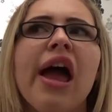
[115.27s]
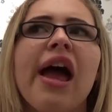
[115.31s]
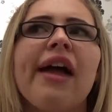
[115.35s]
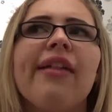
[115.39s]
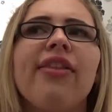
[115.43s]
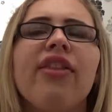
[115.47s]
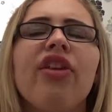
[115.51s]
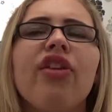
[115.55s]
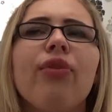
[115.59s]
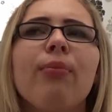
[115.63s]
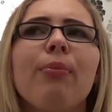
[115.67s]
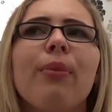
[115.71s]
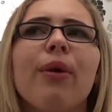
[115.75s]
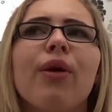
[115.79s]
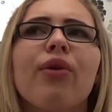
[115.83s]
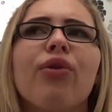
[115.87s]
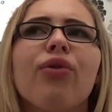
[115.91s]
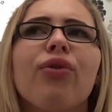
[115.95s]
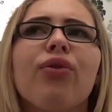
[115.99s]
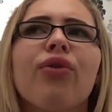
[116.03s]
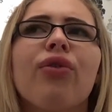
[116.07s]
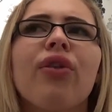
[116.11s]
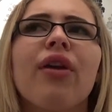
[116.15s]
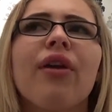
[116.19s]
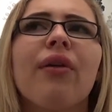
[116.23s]
In this book
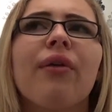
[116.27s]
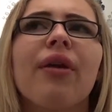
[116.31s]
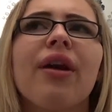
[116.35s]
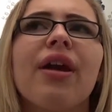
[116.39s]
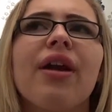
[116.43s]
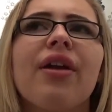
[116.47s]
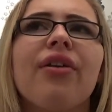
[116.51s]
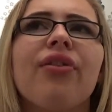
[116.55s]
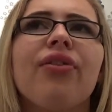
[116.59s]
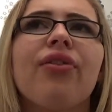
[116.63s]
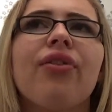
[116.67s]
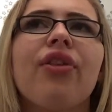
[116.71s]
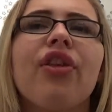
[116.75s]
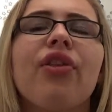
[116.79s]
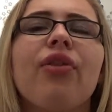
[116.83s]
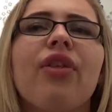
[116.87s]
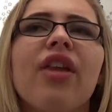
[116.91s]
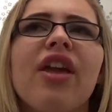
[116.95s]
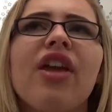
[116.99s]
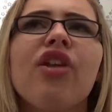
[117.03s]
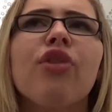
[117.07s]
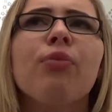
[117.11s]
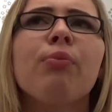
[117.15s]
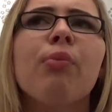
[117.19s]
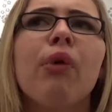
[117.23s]
series,
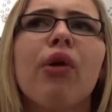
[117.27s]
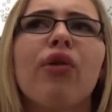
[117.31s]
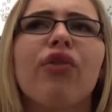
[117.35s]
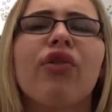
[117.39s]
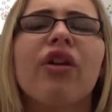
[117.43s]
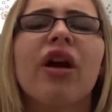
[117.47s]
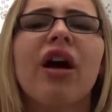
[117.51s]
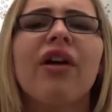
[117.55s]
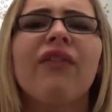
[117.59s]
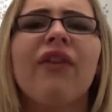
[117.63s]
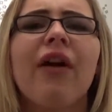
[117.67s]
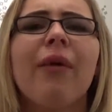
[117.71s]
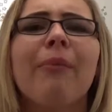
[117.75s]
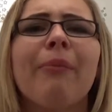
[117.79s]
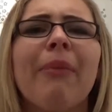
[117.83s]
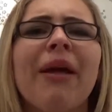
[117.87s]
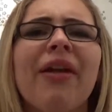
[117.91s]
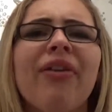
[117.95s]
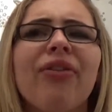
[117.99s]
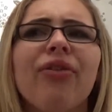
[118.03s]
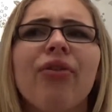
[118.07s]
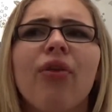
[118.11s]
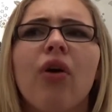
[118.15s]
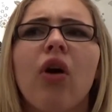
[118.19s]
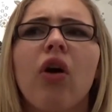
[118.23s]
each book's kind of like
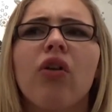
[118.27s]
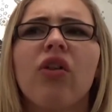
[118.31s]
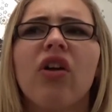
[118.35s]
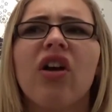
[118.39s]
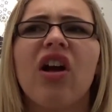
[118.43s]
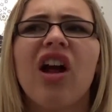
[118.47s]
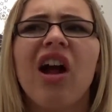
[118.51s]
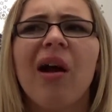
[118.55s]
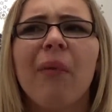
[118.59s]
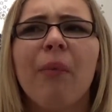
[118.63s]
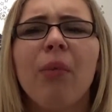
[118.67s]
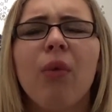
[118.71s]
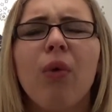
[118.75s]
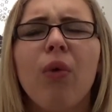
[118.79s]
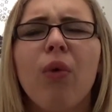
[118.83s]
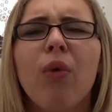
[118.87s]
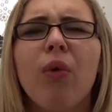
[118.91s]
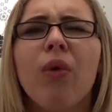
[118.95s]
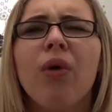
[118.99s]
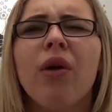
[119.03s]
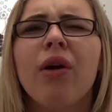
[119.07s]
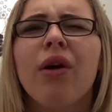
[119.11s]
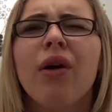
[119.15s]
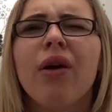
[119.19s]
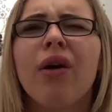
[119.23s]
based on a couple
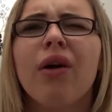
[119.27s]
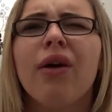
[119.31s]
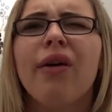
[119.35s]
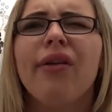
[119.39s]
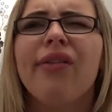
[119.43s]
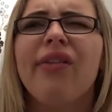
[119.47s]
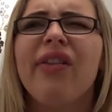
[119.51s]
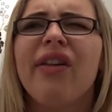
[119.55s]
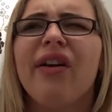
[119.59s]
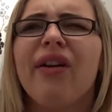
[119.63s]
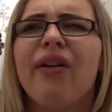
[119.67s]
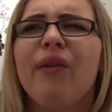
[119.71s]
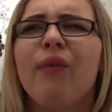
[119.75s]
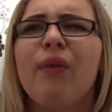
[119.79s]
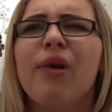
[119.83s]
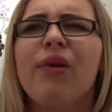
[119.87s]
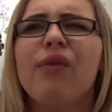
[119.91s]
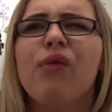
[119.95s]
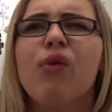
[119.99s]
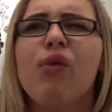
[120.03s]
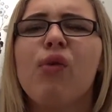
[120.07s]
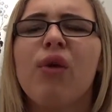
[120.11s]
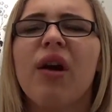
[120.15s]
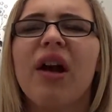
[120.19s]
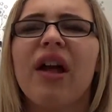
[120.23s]
that we've
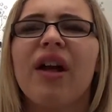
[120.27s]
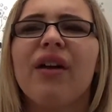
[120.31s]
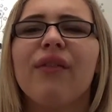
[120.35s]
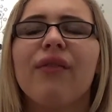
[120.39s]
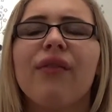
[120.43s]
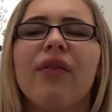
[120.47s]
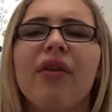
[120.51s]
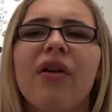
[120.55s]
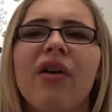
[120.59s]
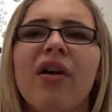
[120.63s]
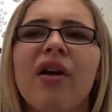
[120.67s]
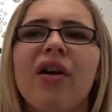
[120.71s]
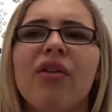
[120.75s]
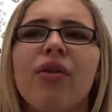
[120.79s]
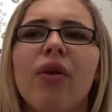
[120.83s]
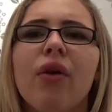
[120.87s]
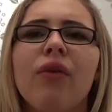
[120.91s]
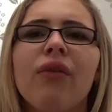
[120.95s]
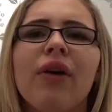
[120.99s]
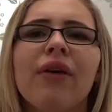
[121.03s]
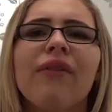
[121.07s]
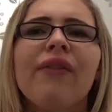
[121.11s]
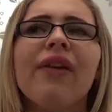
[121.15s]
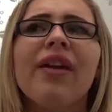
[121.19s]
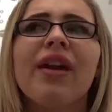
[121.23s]
all kind of heard of.
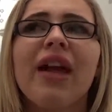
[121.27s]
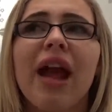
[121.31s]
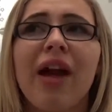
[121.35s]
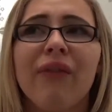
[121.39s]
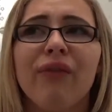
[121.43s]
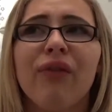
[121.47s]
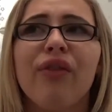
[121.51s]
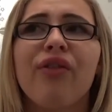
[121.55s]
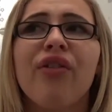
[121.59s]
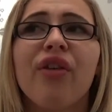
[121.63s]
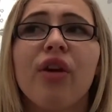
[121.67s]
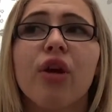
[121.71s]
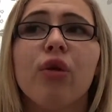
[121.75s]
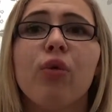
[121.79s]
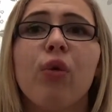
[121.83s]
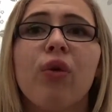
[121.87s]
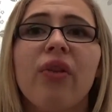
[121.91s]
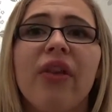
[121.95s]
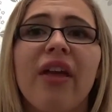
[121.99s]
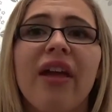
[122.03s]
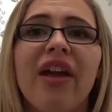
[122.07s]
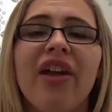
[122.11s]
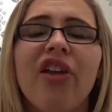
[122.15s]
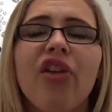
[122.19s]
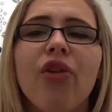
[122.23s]
I think every single one
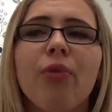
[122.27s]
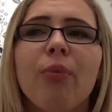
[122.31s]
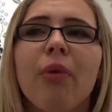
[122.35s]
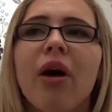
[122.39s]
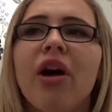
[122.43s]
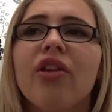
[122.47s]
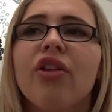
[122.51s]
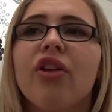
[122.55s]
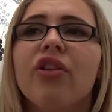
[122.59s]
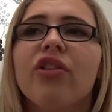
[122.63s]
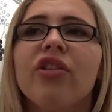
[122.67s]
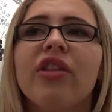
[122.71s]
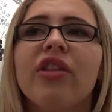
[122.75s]
is, but I don't